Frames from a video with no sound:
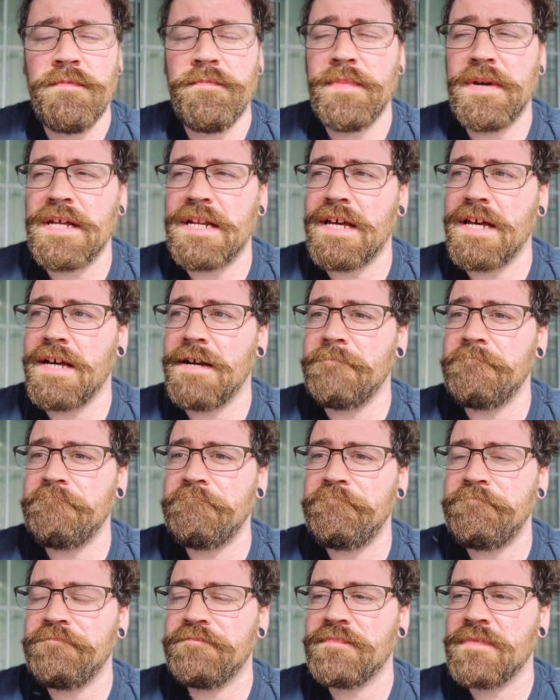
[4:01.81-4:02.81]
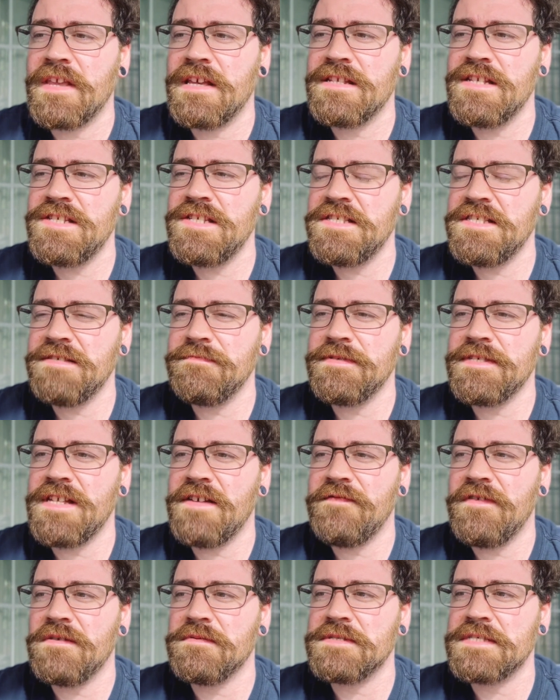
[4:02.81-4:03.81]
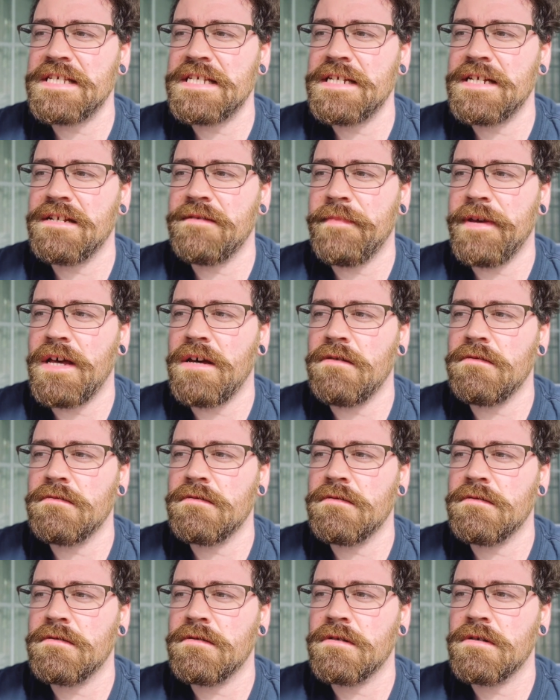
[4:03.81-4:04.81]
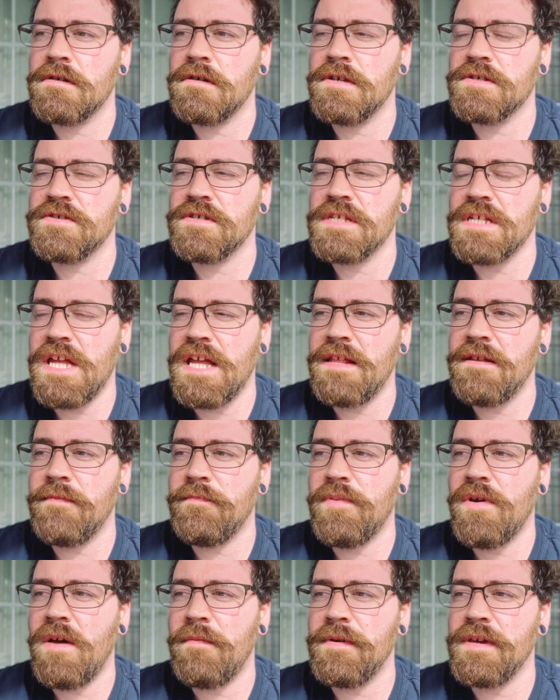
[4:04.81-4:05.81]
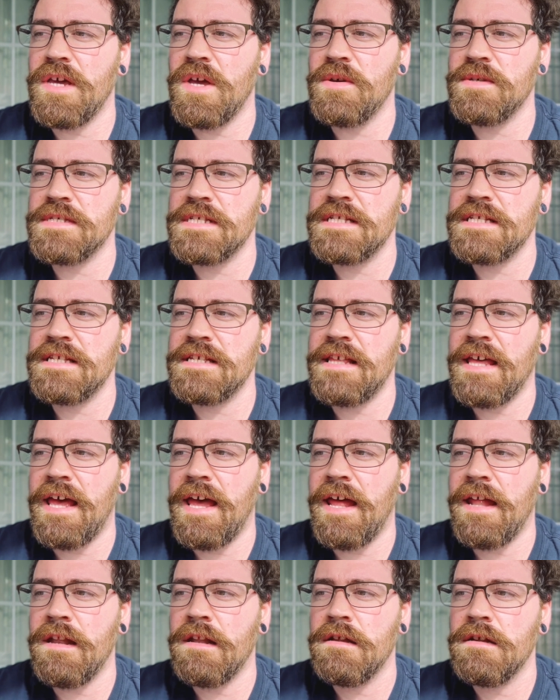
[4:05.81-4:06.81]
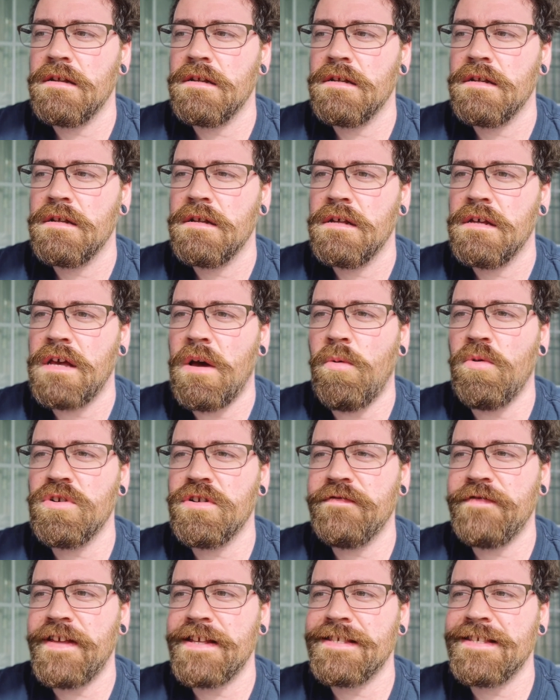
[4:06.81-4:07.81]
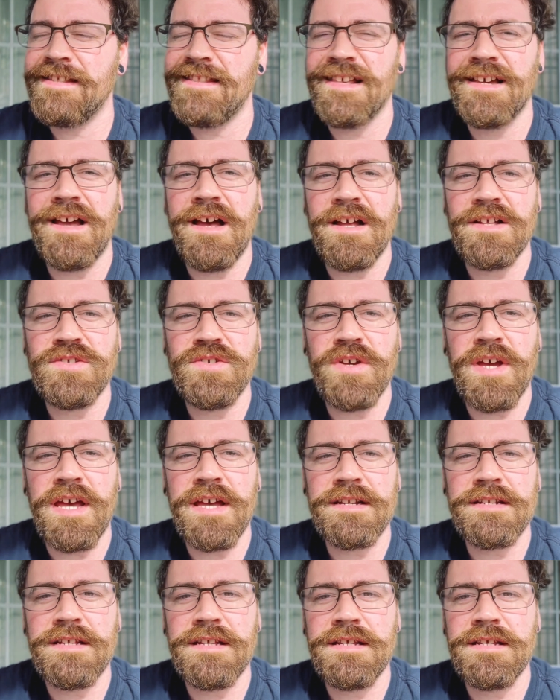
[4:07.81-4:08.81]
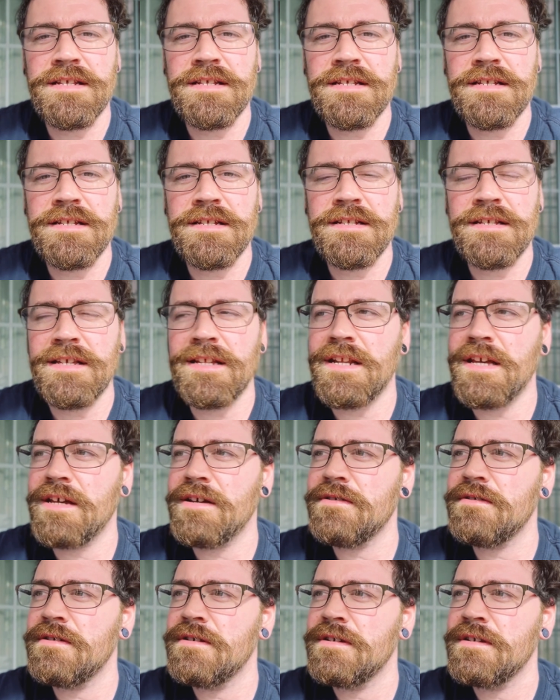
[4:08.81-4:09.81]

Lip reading: But this is some stuff I was thinking about, because there's a lot that probably goes into that. I wonder if that's in the contract, you know?